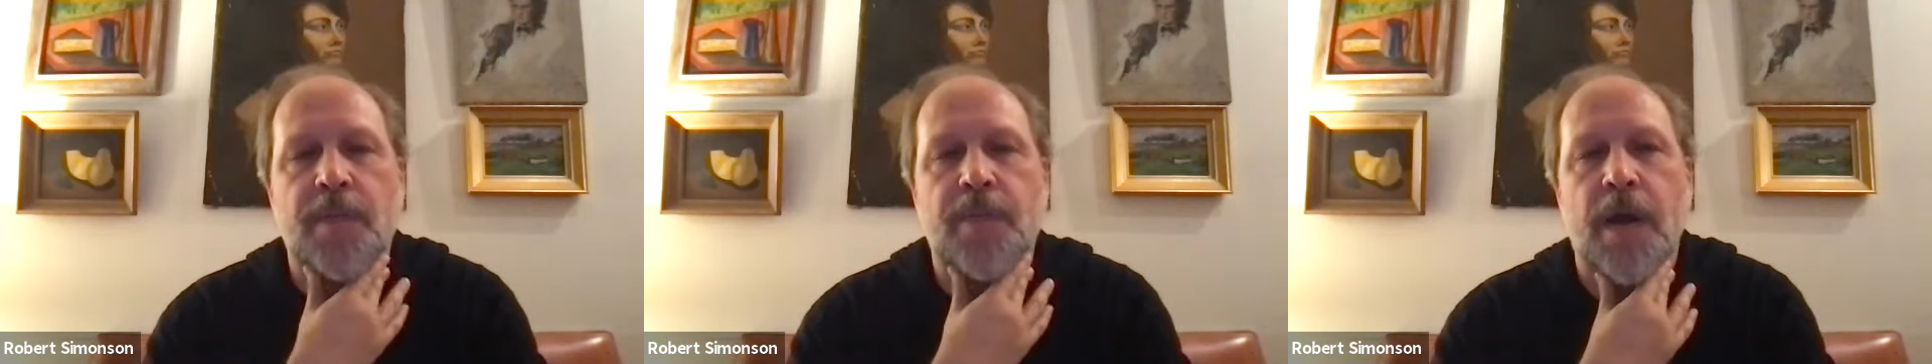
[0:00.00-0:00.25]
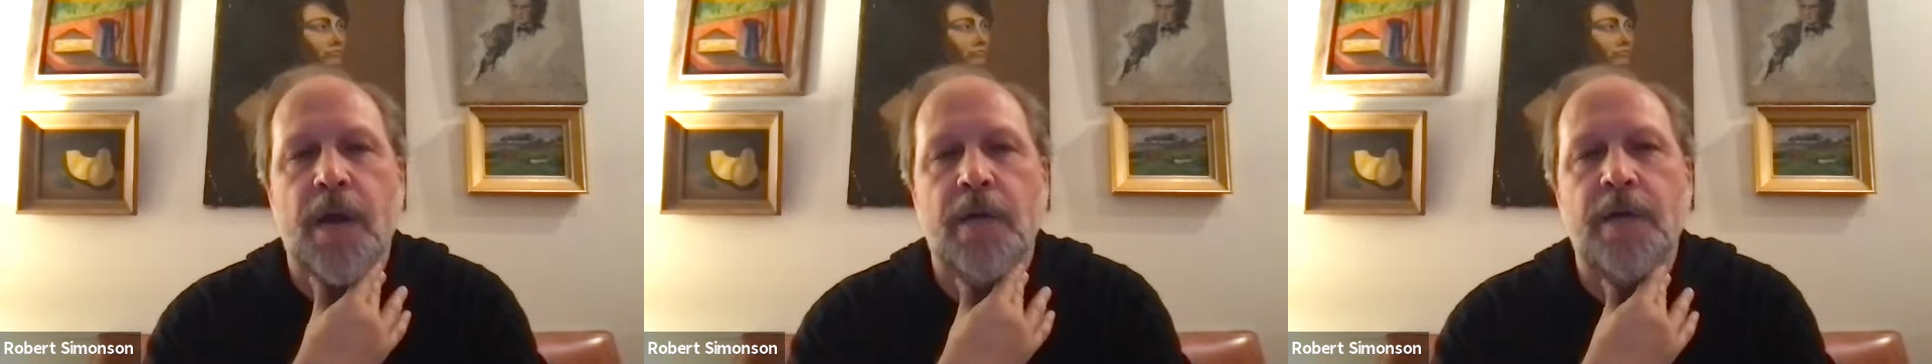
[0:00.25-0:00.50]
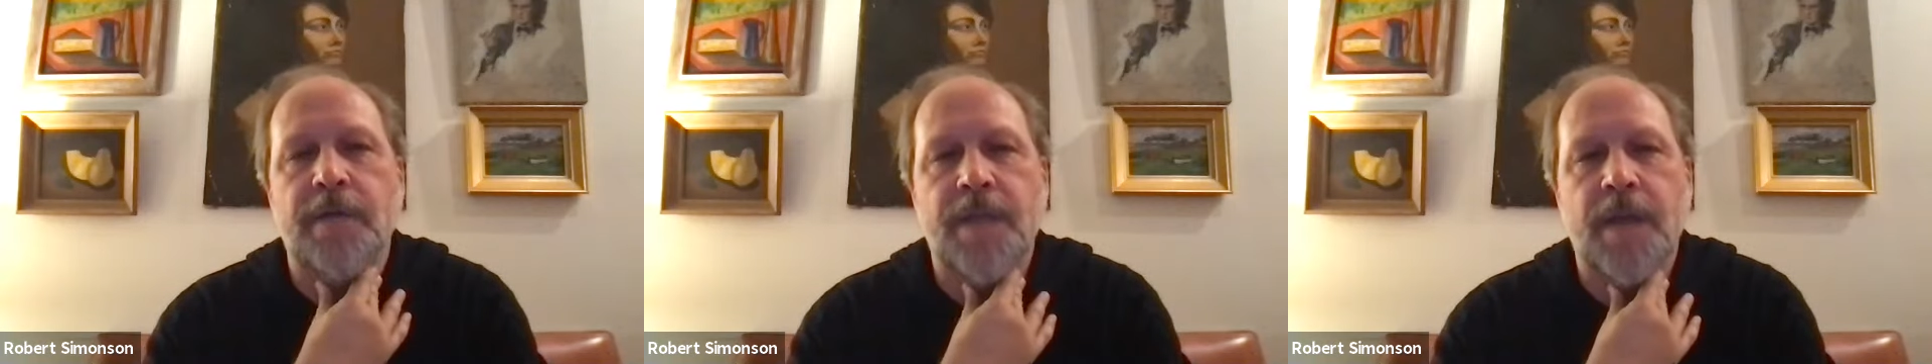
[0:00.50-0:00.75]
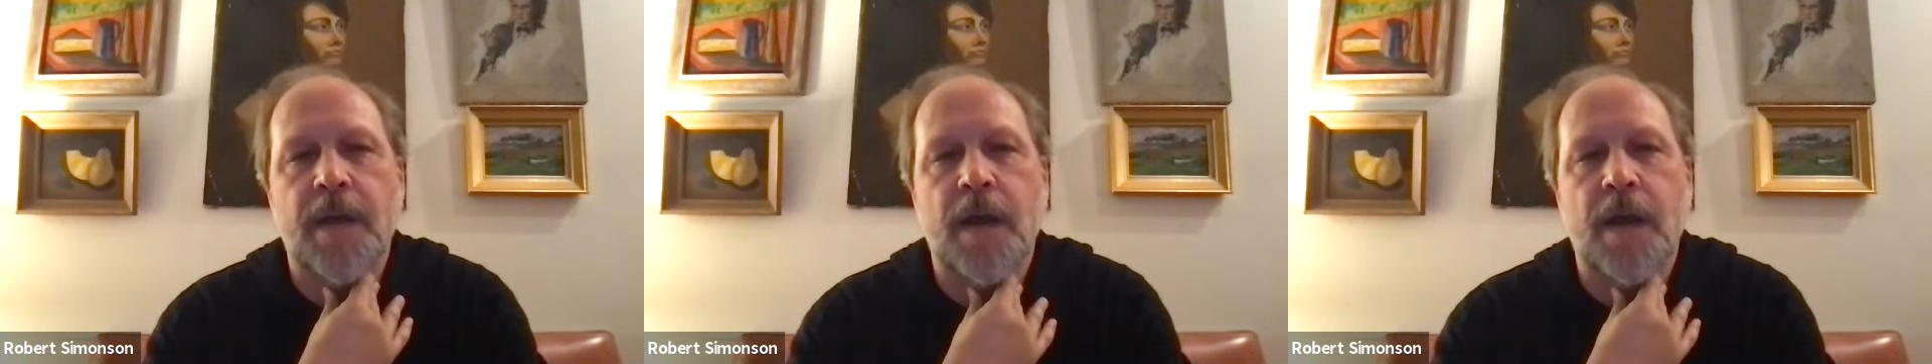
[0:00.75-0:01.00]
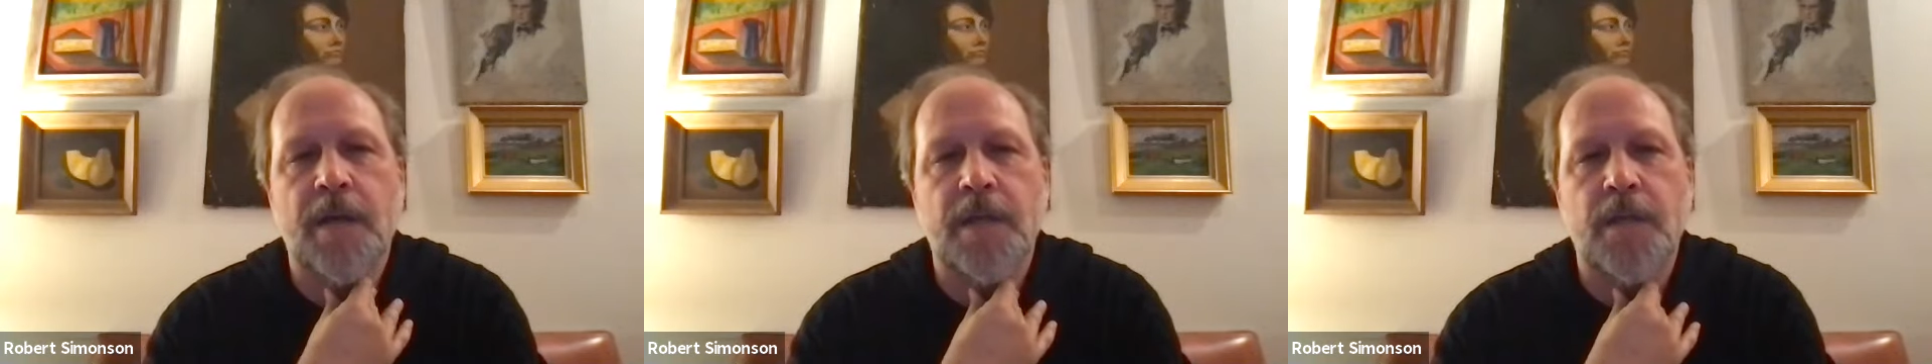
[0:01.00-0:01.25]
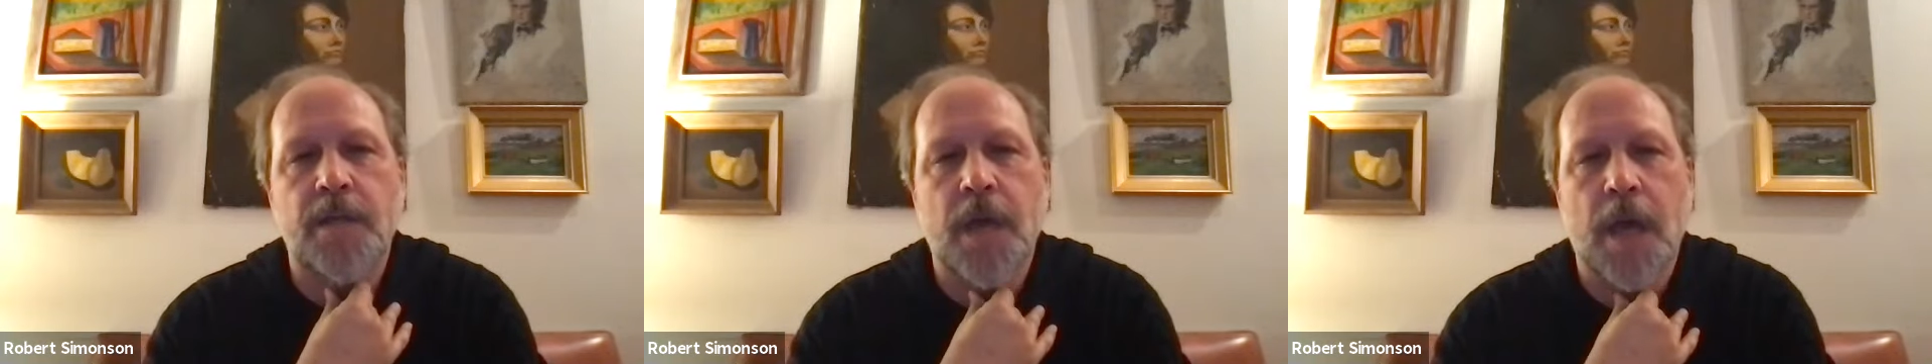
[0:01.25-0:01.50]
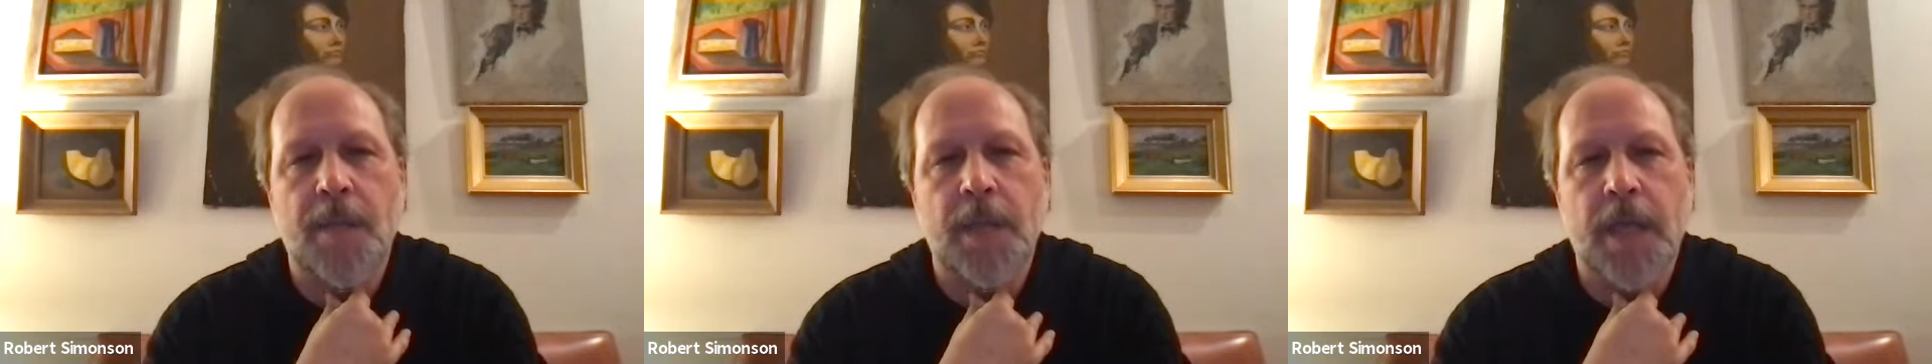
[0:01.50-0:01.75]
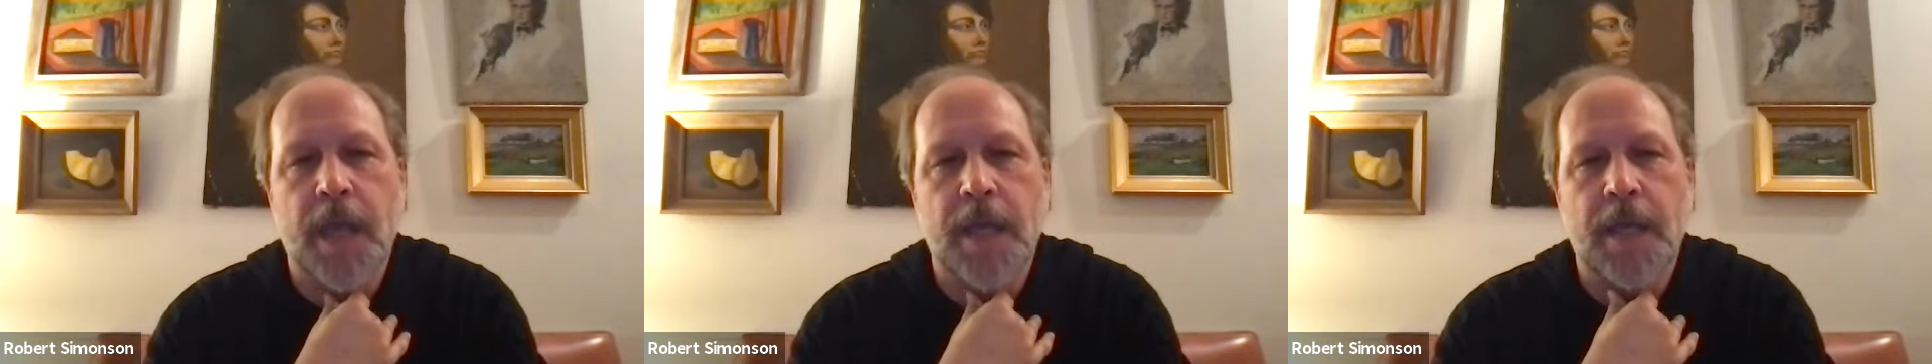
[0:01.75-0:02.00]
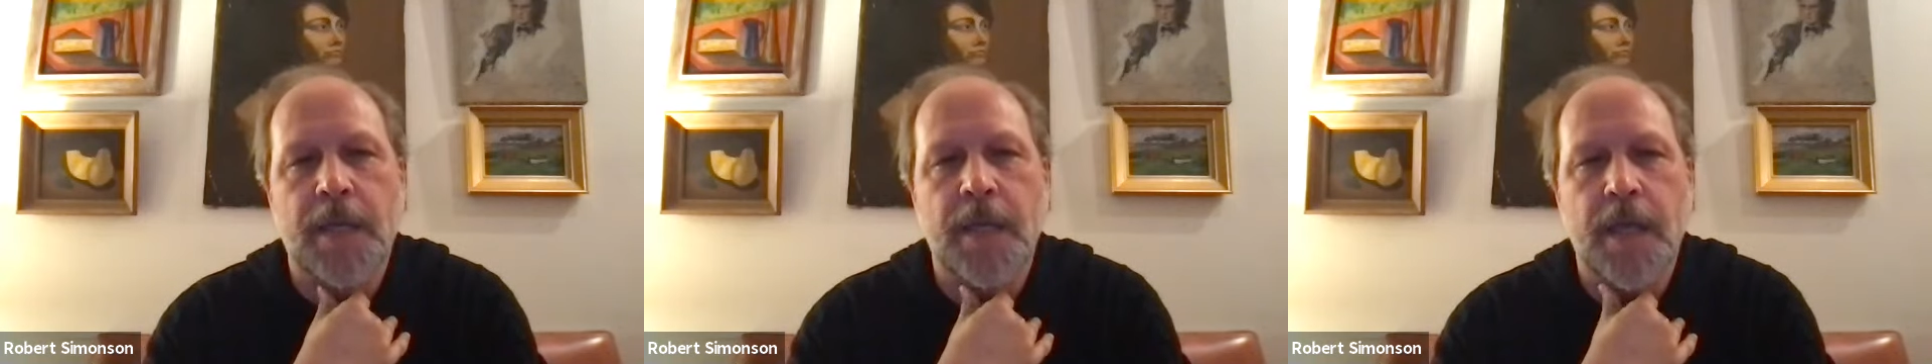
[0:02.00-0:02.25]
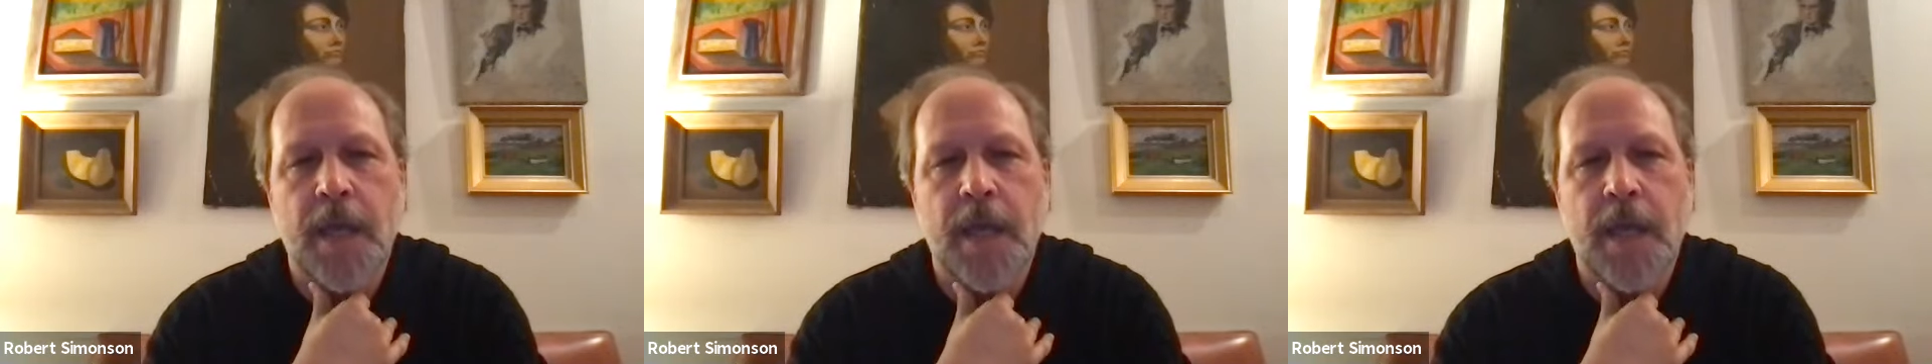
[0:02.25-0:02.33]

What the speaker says: proud of that aren't too complicated?